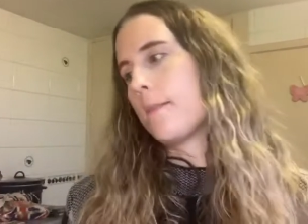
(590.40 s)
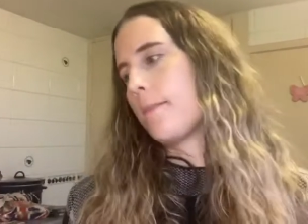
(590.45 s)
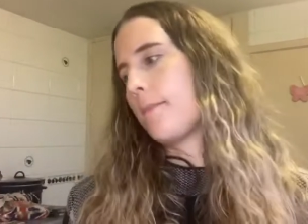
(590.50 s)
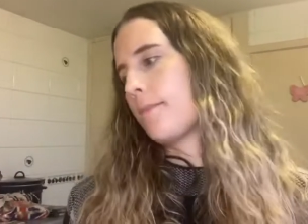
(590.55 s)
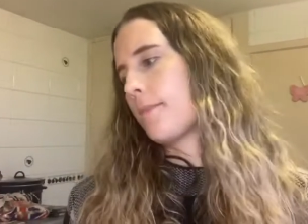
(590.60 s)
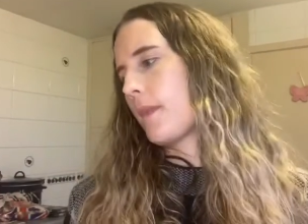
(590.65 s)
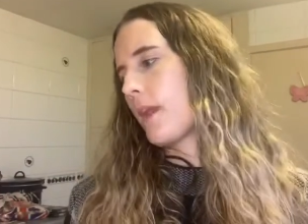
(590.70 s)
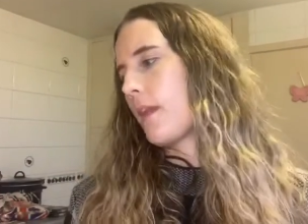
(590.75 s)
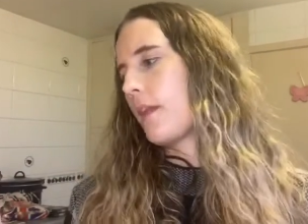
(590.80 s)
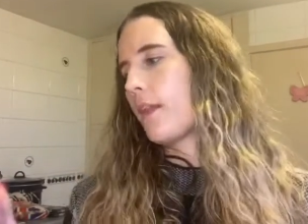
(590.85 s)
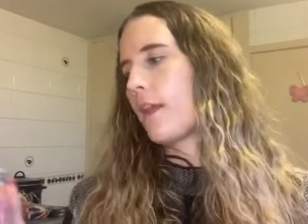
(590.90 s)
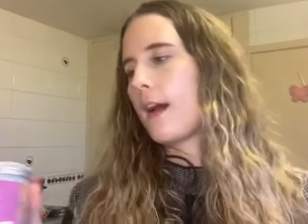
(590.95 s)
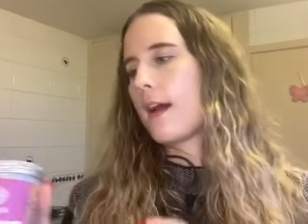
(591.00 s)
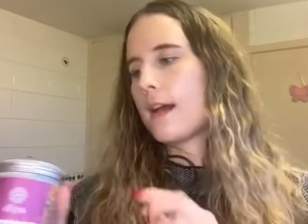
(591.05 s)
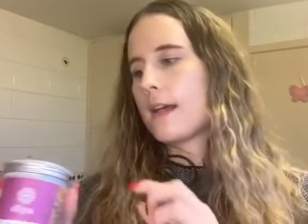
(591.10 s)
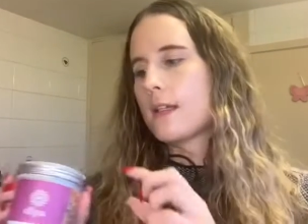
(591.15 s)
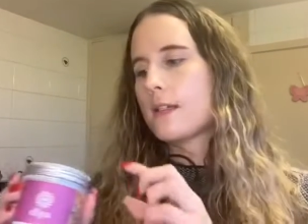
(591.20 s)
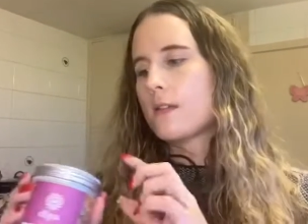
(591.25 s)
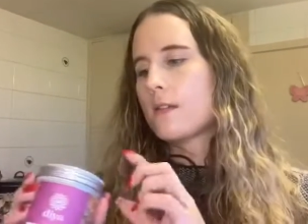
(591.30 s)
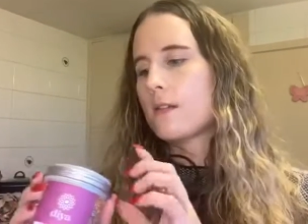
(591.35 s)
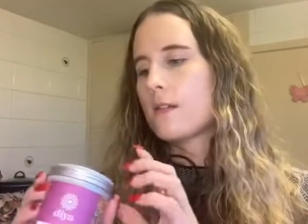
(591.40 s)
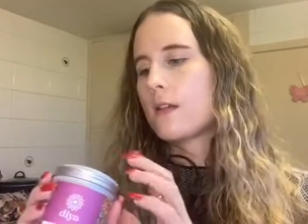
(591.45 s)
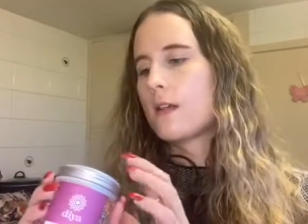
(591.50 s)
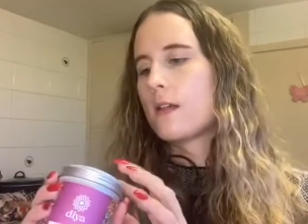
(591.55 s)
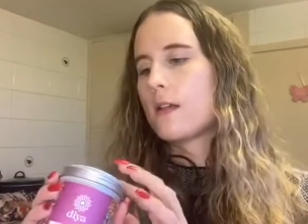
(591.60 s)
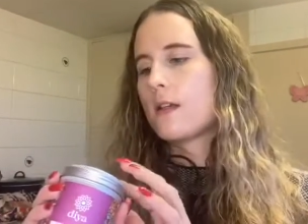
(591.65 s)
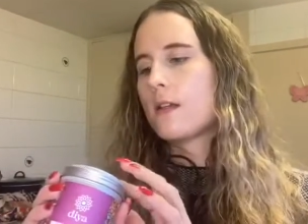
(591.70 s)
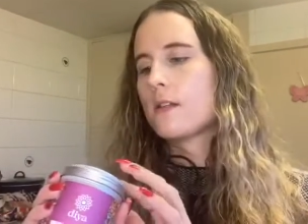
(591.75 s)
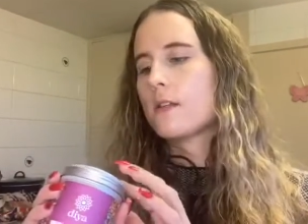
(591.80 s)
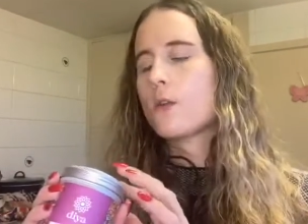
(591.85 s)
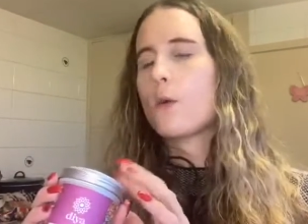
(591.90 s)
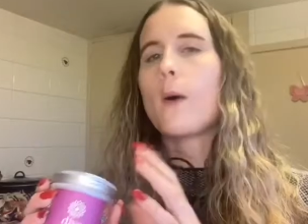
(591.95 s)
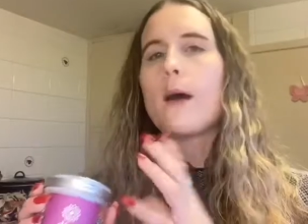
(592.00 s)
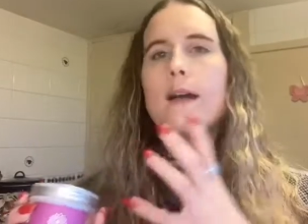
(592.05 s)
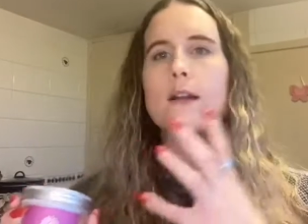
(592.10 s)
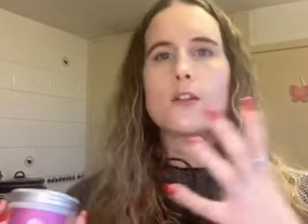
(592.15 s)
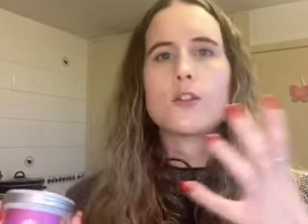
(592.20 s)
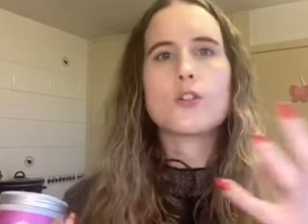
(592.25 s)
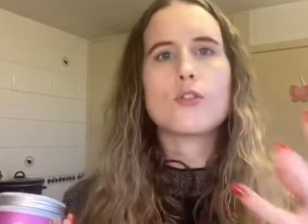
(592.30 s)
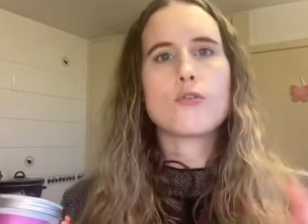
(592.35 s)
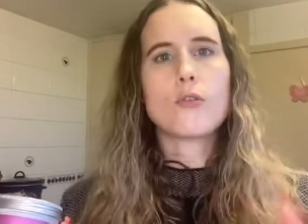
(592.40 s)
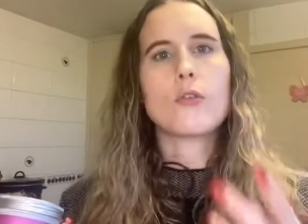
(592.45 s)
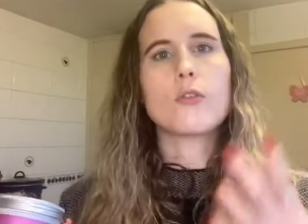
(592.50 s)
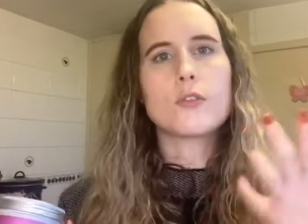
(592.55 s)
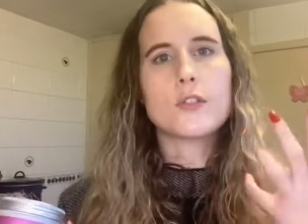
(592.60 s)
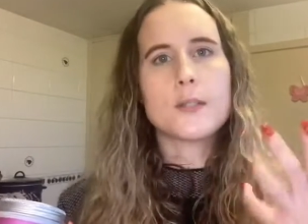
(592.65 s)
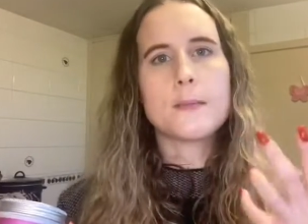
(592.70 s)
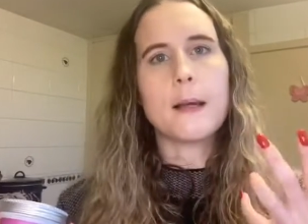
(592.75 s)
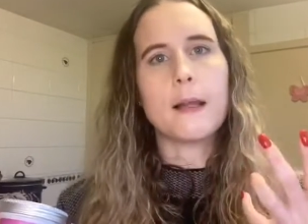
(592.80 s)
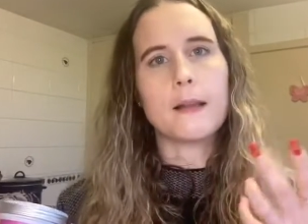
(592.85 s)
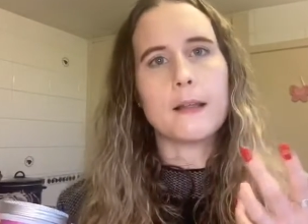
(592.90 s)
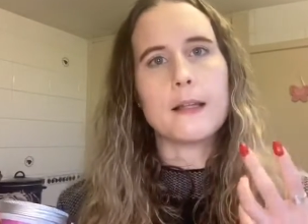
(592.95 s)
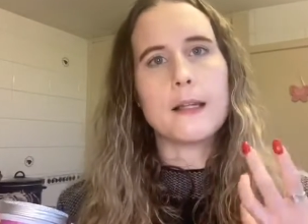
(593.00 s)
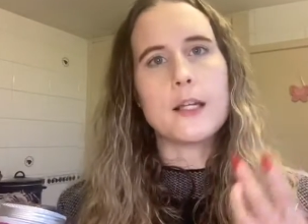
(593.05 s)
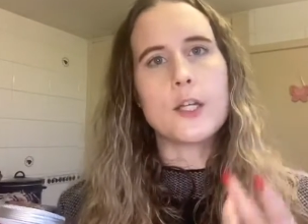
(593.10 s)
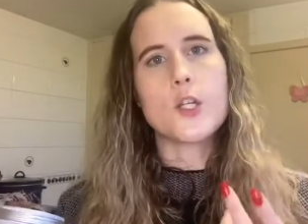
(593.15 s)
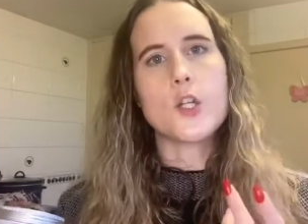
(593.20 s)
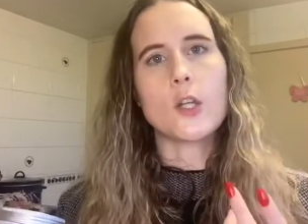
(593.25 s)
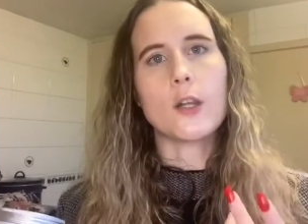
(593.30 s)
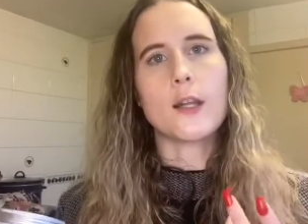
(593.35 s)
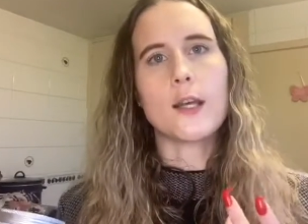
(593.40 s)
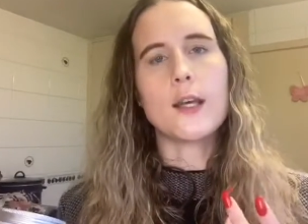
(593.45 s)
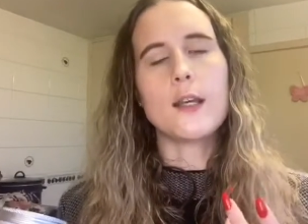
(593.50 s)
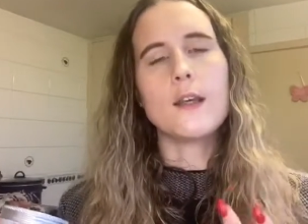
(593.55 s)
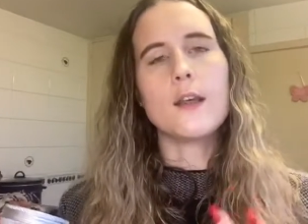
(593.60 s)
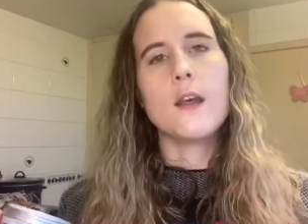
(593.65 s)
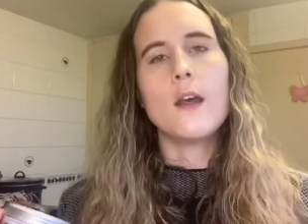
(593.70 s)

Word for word: It's quite a strong smell initially,